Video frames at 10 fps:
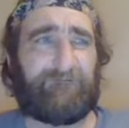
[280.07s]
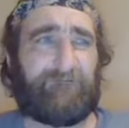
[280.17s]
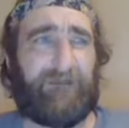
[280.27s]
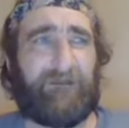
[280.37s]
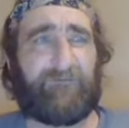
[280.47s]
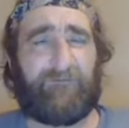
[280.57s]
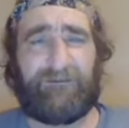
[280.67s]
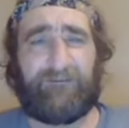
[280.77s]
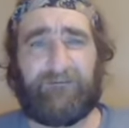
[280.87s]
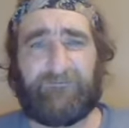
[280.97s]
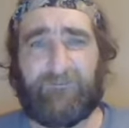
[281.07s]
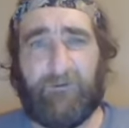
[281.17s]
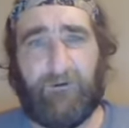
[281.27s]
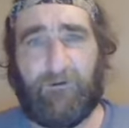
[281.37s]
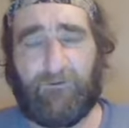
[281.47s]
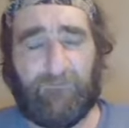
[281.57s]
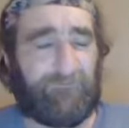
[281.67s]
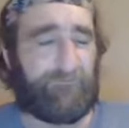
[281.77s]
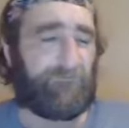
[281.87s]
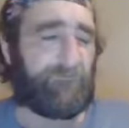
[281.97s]
Actually, it's all.
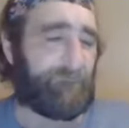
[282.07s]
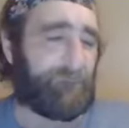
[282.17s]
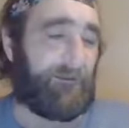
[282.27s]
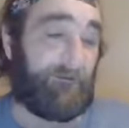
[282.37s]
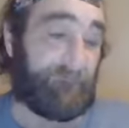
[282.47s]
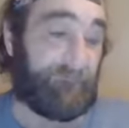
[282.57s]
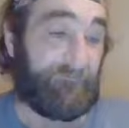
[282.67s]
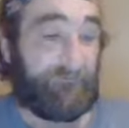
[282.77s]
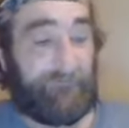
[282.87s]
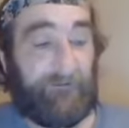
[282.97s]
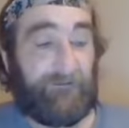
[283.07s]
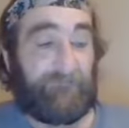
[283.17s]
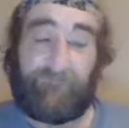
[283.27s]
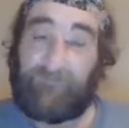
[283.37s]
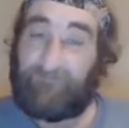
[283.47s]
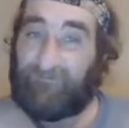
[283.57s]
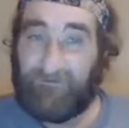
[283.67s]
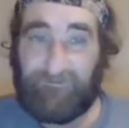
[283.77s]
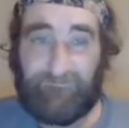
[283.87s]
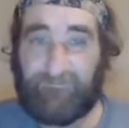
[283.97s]
So, having said that,
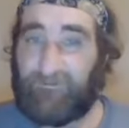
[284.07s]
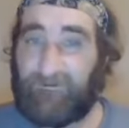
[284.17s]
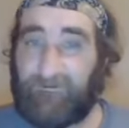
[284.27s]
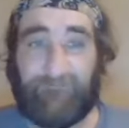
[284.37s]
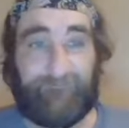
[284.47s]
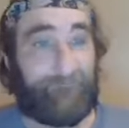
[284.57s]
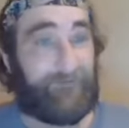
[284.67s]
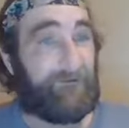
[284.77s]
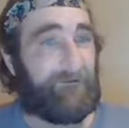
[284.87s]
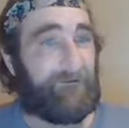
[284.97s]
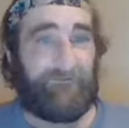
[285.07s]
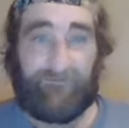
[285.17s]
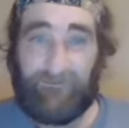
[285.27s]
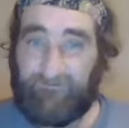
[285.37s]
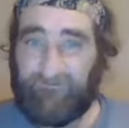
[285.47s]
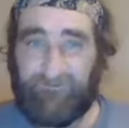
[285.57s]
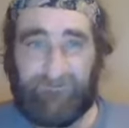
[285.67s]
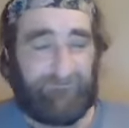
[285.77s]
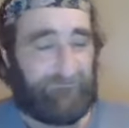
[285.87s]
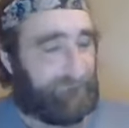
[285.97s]
sometimes I'll say
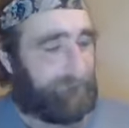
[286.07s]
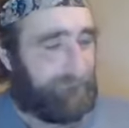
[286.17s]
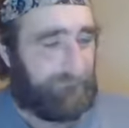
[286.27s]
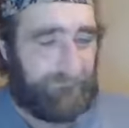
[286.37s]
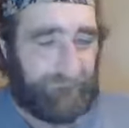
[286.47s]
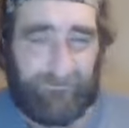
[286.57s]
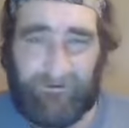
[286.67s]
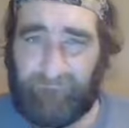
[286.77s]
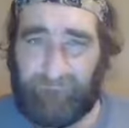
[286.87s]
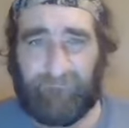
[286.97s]
things that resonate with